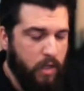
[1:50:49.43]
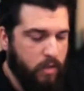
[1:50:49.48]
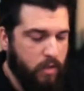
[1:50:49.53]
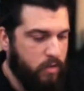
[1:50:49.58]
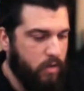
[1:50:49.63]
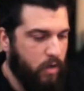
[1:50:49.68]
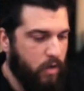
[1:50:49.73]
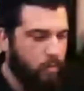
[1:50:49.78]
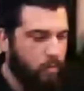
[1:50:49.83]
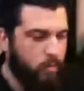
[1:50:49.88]

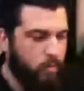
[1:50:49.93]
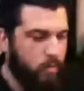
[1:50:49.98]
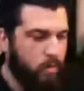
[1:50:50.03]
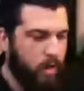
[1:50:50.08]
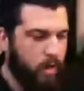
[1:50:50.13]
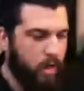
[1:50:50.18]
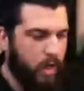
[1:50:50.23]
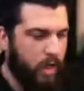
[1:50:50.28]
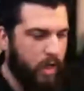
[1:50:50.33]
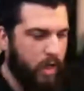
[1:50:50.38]
So
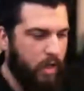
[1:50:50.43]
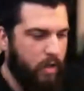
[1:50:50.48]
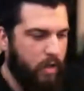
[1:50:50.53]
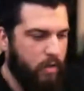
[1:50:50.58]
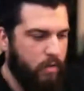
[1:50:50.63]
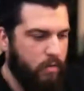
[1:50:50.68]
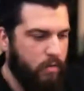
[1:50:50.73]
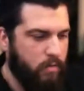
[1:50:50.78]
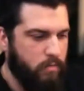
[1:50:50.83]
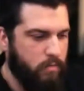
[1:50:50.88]

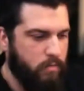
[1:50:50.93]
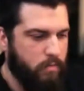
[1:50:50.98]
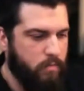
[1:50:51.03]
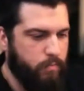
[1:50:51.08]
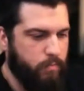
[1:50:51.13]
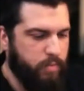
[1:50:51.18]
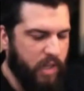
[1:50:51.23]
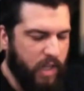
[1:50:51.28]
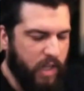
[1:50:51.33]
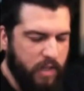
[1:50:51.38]

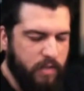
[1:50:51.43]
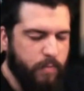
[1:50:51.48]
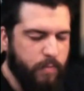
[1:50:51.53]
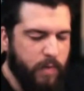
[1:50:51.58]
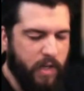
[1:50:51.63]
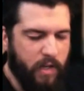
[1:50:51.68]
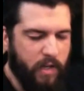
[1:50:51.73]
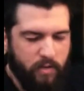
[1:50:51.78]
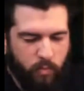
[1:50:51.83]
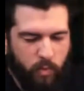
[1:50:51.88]

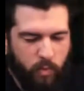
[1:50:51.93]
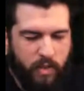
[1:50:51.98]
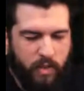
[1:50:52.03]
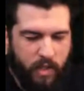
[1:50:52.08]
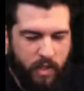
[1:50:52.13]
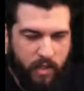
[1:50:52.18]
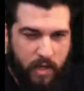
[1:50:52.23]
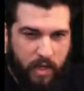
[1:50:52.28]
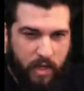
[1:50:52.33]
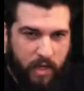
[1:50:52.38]
placement is one
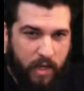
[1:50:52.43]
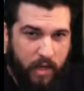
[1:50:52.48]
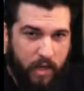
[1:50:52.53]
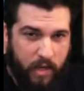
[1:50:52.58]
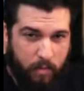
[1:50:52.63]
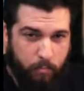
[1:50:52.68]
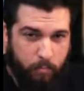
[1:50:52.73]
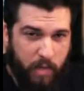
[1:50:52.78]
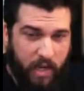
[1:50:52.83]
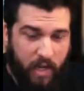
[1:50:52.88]
thing that
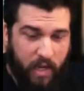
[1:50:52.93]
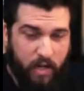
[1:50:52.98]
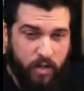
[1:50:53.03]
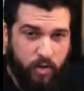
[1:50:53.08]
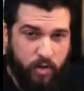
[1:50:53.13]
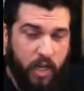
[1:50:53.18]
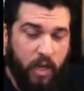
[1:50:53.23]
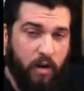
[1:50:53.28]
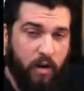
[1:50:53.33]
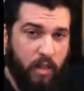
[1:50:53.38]
can be kind
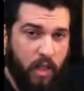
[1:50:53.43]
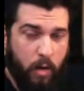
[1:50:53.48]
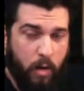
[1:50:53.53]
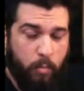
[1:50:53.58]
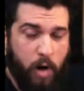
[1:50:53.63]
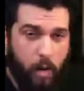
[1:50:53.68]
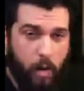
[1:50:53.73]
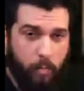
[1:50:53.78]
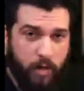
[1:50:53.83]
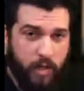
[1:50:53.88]
of tricky on a
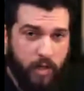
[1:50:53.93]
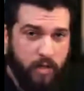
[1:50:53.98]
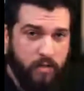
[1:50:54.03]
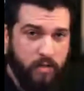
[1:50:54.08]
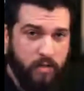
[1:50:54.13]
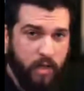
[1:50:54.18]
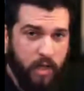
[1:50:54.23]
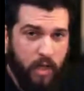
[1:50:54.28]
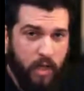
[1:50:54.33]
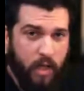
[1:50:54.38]
lot of
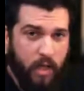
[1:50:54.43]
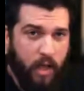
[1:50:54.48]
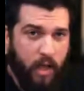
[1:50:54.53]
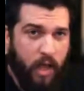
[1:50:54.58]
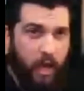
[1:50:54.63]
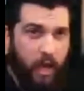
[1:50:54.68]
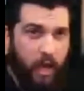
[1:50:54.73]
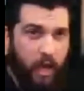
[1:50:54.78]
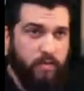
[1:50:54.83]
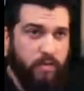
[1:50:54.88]
properties.
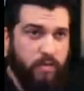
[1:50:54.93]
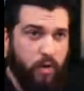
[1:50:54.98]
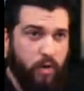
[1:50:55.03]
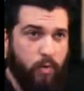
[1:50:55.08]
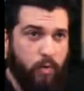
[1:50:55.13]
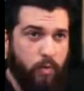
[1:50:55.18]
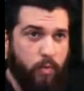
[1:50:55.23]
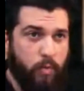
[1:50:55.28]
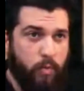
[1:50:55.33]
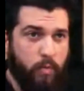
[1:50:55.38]

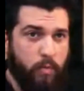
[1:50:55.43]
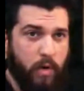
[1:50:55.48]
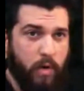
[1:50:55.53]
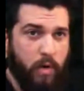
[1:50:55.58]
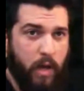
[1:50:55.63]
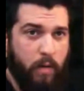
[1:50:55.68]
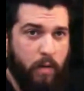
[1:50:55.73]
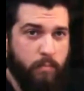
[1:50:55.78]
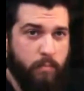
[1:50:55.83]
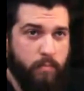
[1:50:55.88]

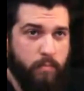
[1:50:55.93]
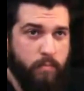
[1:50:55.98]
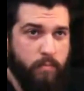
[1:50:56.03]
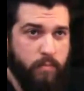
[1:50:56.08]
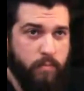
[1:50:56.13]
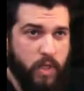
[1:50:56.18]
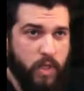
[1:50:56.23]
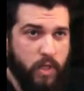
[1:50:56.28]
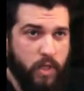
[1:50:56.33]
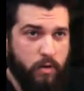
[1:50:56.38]

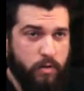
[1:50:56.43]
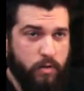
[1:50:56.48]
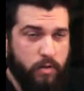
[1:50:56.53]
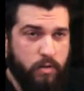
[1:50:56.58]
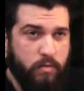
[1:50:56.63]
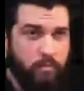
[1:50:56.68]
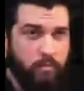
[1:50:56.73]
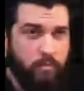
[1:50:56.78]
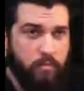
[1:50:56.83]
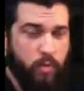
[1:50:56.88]
You know,
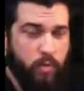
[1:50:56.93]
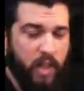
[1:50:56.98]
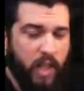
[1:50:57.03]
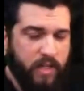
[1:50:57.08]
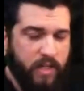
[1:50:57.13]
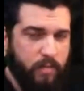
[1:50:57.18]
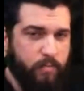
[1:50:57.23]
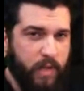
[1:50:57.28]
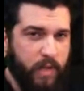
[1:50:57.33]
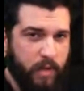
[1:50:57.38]
we
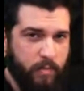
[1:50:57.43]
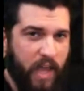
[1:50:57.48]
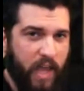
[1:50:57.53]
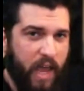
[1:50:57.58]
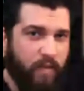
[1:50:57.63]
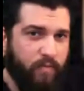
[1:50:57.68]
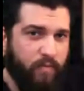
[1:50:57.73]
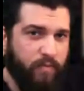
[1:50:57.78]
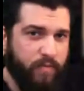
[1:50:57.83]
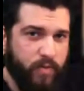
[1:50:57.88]
like to be able to
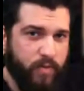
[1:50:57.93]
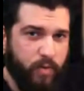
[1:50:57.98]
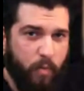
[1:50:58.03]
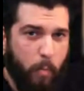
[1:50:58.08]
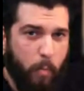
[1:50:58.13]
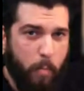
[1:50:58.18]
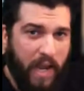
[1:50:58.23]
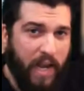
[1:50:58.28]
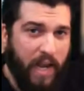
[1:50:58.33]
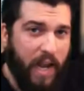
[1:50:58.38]
have sort of
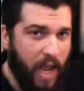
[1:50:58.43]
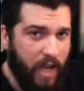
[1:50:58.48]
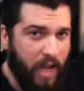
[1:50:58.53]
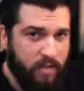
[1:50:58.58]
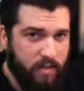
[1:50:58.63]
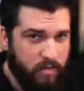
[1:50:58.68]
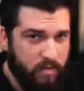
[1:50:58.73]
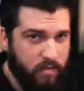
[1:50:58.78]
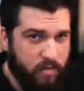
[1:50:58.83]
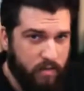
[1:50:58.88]
a main
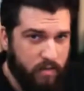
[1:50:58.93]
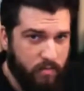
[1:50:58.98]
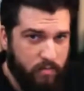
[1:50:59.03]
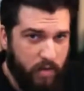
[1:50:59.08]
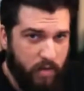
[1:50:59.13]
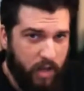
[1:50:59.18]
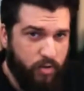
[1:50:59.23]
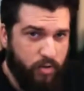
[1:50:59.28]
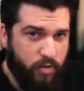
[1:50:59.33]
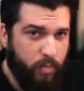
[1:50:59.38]
access
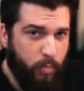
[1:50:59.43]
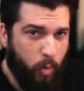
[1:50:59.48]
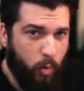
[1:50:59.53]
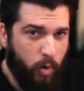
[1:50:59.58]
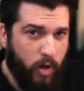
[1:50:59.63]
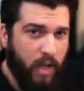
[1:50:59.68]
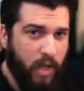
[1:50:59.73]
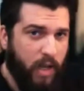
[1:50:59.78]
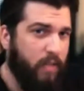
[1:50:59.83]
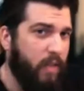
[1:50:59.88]
entry
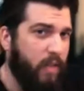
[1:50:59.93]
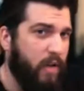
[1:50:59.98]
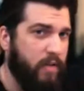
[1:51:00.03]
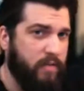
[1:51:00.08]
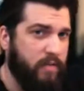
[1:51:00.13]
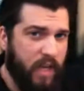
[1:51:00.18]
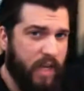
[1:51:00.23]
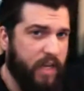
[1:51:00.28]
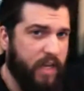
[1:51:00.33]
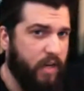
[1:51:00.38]
point and then a
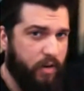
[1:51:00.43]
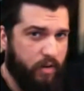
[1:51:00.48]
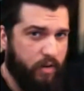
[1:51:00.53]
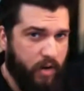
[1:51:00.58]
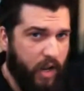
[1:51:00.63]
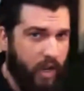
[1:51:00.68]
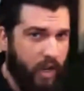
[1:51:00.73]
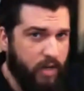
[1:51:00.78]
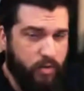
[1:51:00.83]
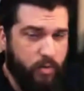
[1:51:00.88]

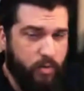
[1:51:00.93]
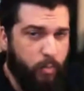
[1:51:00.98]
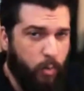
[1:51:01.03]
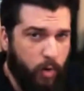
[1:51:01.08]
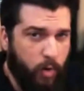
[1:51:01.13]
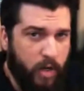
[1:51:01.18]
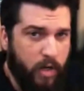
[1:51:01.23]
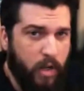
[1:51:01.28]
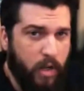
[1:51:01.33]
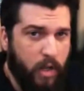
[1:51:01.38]
secondary entry
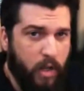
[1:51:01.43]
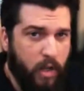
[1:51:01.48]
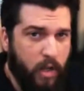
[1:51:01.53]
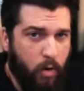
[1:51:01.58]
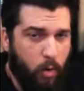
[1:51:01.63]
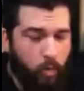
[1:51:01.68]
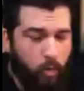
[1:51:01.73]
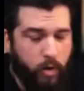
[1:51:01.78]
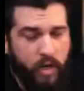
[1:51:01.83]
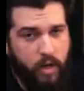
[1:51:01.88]
point
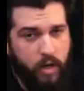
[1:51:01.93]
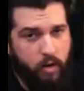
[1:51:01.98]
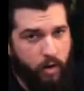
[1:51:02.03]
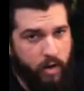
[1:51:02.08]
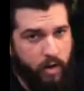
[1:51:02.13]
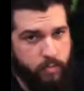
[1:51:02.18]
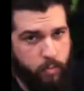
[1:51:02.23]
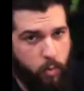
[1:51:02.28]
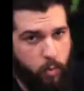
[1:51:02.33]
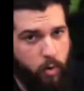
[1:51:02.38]
or
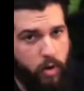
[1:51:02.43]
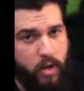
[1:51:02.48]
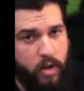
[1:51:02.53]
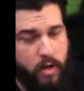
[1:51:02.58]
egress point.